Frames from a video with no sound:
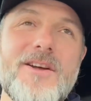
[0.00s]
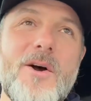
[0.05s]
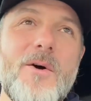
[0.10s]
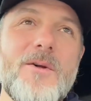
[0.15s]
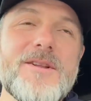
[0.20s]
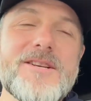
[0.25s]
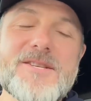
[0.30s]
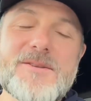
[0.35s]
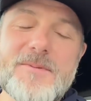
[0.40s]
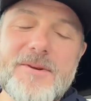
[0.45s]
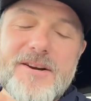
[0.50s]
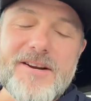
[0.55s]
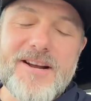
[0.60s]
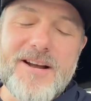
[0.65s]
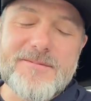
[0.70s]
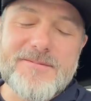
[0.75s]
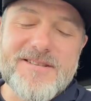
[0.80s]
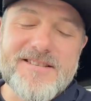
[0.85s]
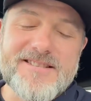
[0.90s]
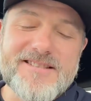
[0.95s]
Holy Spirit
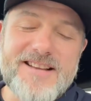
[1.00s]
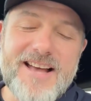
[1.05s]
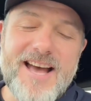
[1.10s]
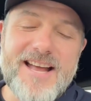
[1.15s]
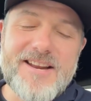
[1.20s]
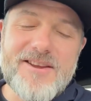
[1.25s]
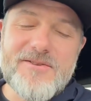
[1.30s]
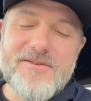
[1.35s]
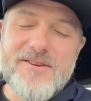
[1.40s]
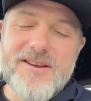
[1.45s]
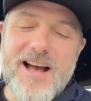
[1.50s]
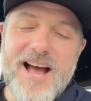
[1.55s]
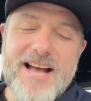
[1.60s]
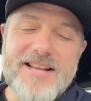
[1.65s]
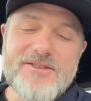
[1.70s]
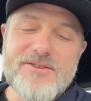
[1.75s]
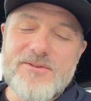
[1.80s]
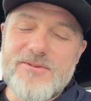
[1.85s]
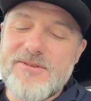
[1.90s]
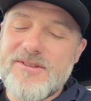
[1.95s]
comes inside of you,
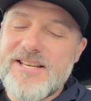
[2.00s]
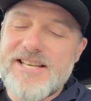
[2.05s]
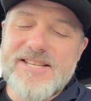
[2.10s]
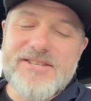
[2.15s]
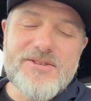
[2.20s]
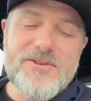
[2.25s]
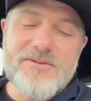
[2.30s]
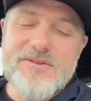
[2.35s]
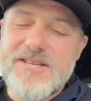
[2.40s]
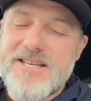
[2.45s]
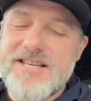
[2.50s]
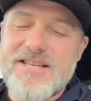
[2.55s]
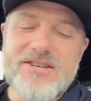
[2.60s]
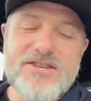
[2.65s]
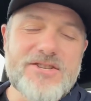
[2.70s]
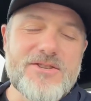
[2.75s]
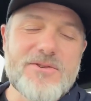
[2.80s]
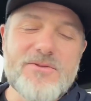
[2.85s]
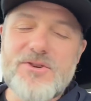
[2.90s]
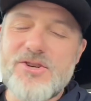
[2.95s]
guides you, leads you,
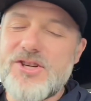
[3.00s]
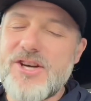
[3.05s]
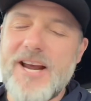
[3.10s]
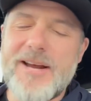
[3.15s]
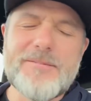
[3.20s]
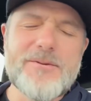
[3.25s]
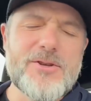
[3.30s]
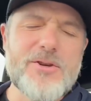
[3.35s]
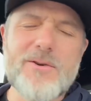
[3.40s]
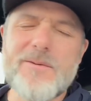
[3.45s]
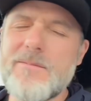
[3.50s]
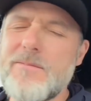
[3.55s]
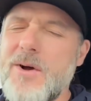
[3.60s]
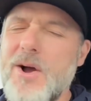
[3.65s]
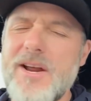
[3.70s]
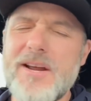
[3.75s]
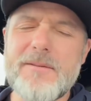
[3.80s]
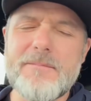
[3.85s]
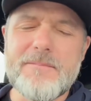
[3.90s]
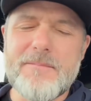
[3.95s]
teaches you, shapes you,
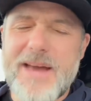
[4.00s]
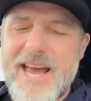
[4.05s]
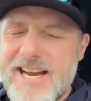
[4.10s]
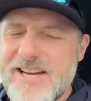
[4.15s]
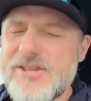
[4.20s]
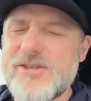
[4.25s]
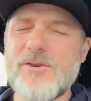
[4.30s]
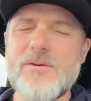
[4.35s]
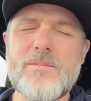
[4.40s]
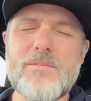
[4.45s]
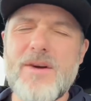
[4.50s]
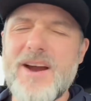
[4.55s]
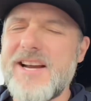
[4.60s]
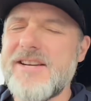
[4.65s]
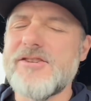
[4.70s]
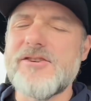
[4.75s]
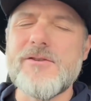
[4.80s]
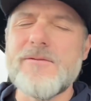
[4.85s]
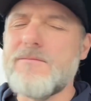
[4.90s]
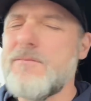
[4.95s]
makes you,
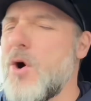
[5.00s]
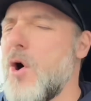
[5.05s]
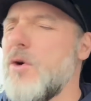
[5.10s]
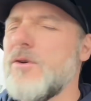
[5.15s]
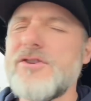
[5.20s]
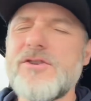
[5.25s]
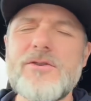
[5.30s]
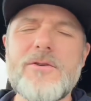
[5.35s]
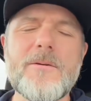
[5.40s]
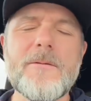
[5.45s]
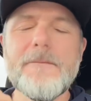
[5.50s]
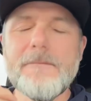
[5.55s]
breaks you, molds you.